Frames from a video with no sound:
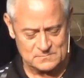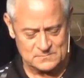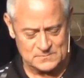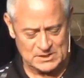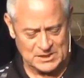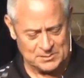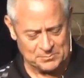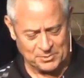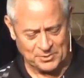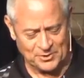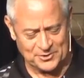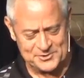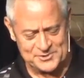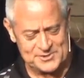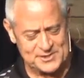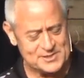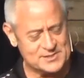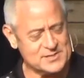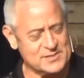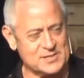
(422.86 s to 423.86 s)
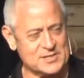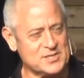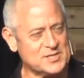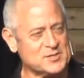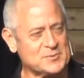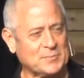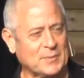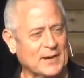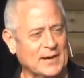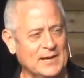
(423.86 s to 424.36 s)
And Paul says that
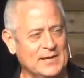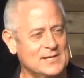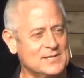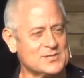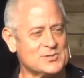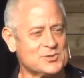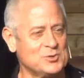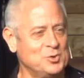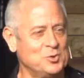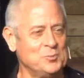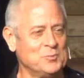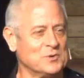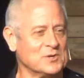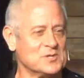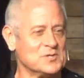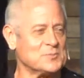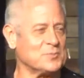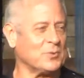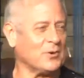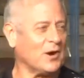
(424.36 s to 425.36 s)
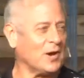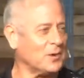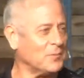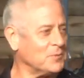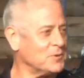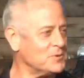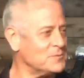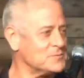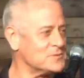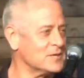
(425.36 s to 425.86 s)
despite his numerous
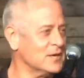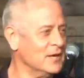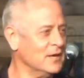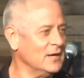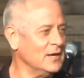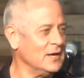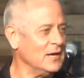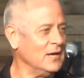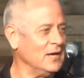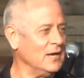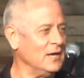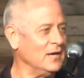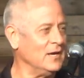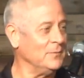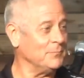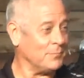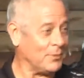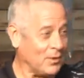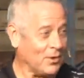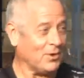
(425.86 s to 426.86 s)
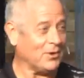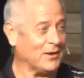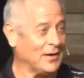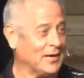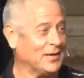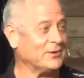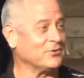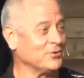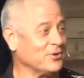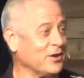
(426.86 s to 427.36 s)
problems, and Paul
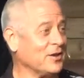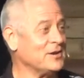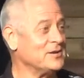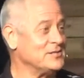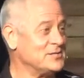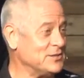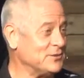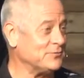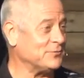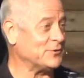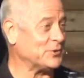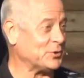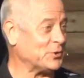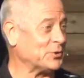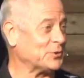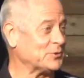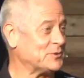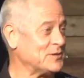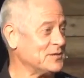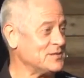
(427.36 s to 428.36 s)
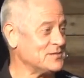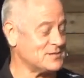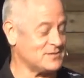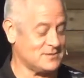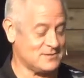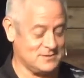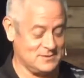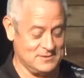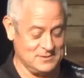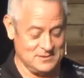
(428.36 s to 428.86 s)
had a lot of difficulties,
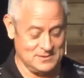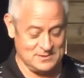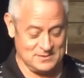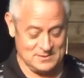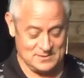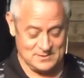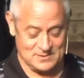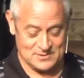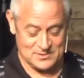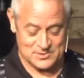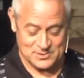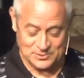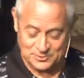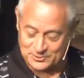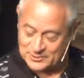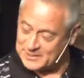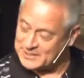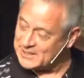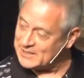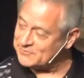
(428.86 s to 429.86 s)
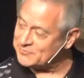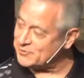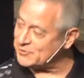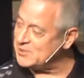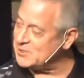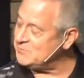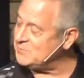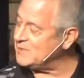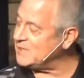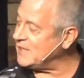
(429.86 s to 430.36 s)
certainly after
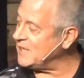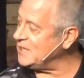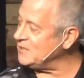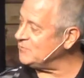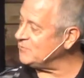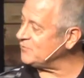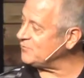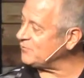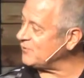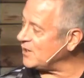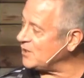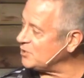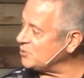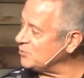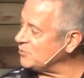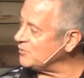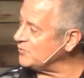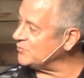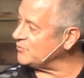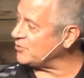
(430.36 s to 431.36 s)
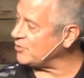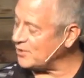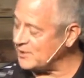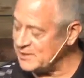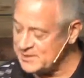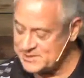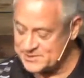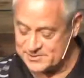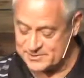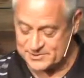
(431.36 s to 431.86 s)
he became a follower of
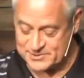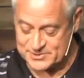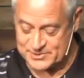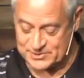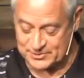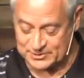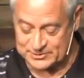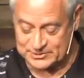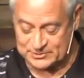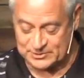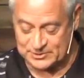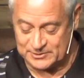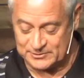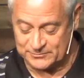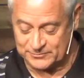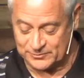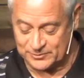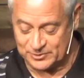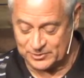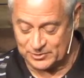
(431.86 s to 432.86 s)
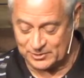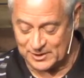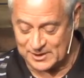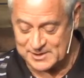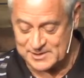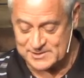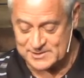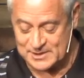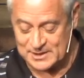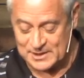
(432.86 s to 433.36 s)
Christ and sought to live for
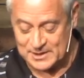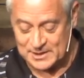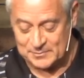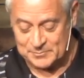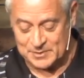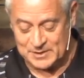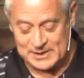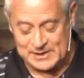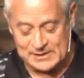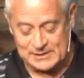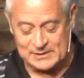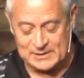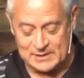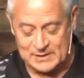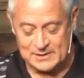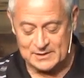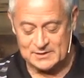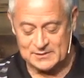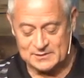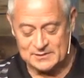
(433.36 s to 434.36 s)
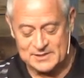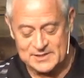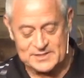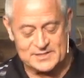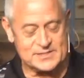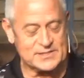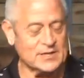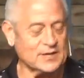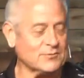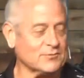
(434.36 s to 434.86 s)
Christ, but he lists
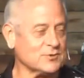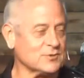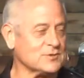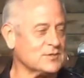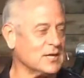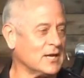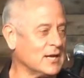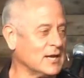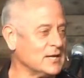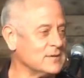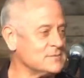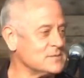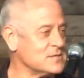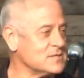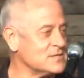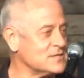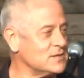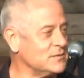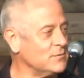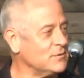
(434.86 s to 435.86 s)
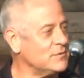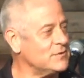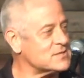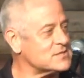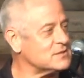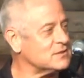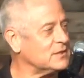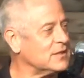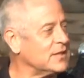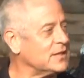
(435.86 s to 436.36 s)
several times in some of his
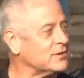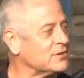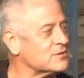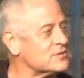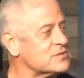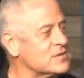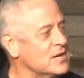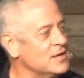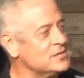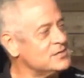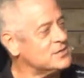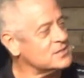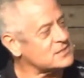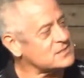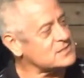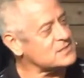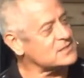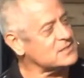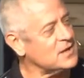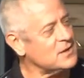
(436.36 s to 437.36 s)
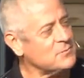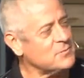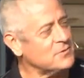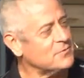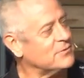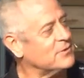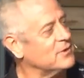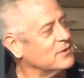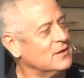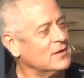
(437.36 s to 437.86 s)
letters just some of
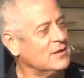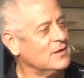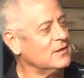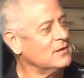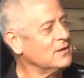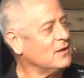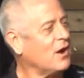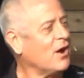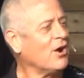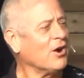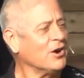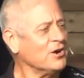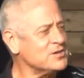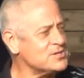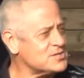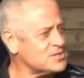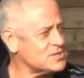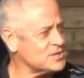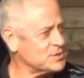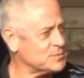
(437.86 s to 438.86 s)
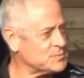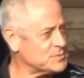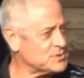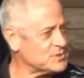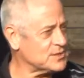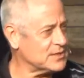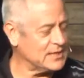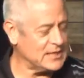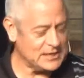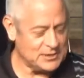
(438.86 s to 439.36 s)
the hardships
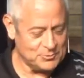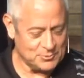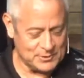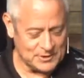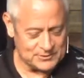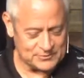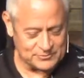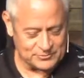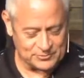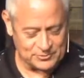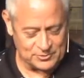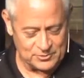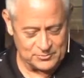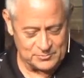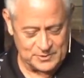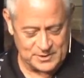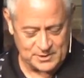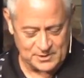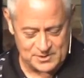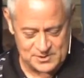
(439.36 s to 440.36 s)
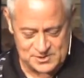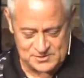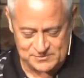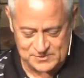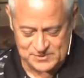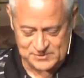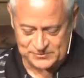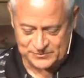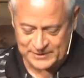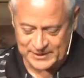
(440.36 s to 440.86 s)
that he went through because of
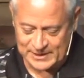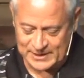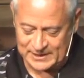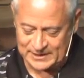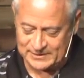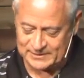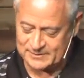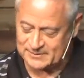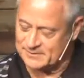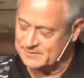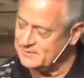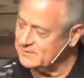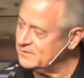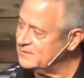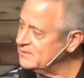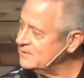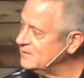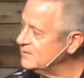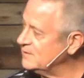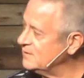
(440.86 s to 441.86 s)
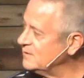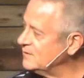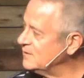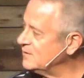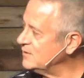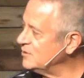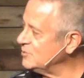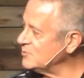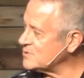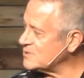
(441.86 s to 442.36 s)
his faith.
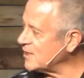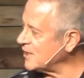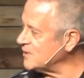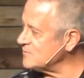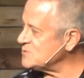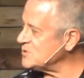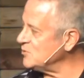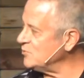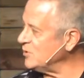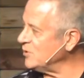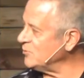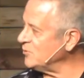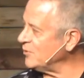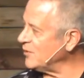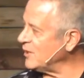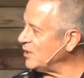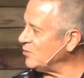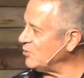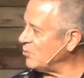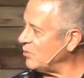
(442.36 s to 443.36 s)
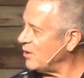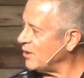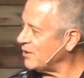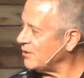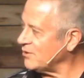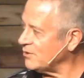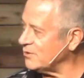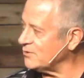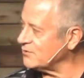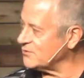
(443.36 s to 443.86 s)
There were times he went without
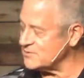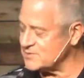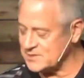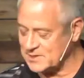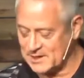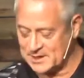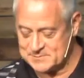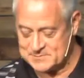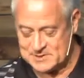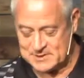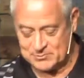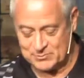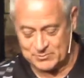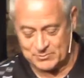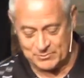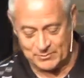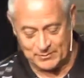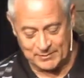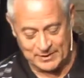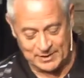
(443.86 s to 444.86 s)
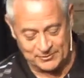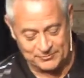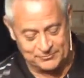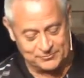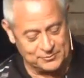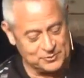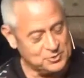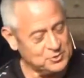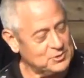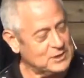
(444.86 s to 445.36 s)
water. There was times he went without
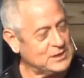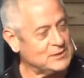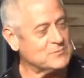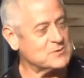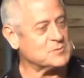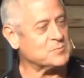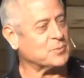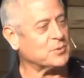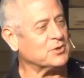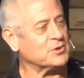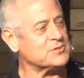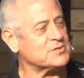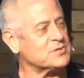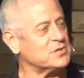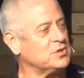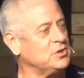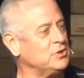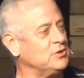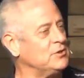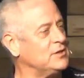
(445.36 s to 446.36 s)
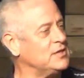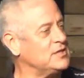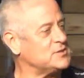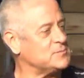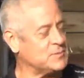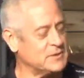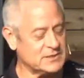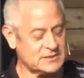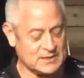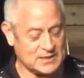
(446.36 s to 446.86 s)
food. He was persecuted. He
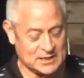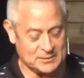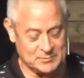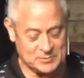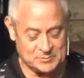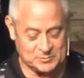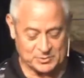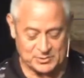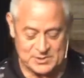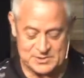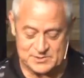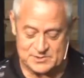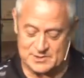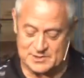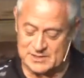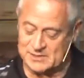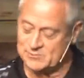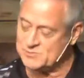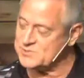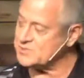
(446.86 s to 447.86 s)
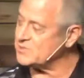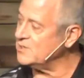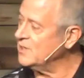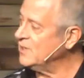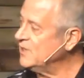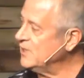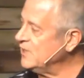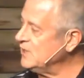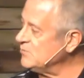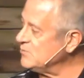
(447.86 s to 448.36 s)
spent time in prison. He was,
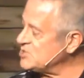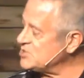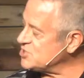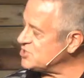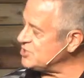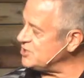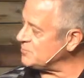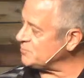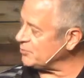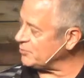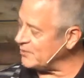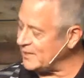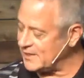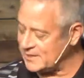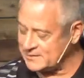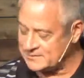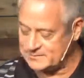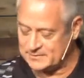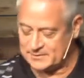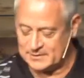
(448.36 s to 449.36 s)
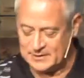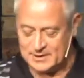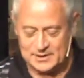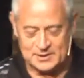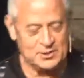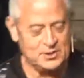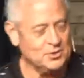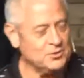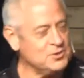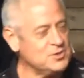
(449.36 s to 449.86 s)
he was shipwrecked. And,
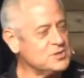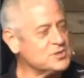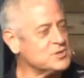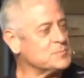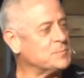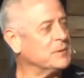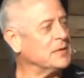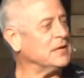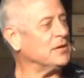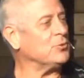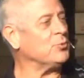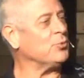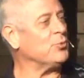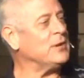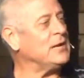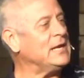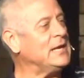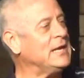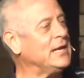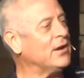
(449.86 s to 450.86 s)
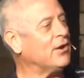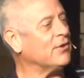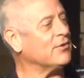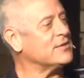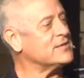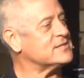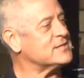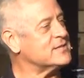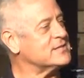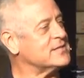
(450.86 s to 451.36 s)
you know, you just begin reading all
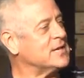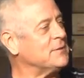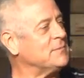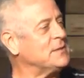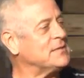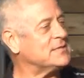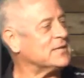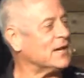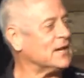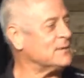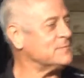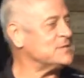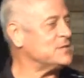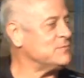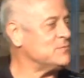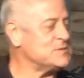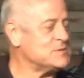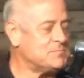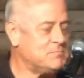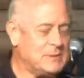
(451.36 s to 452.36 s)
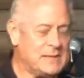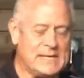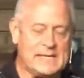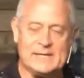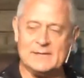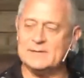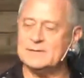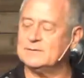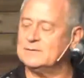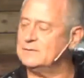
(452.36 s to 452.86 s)
these things. How many times he was
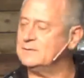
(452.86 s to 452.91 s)
beaten.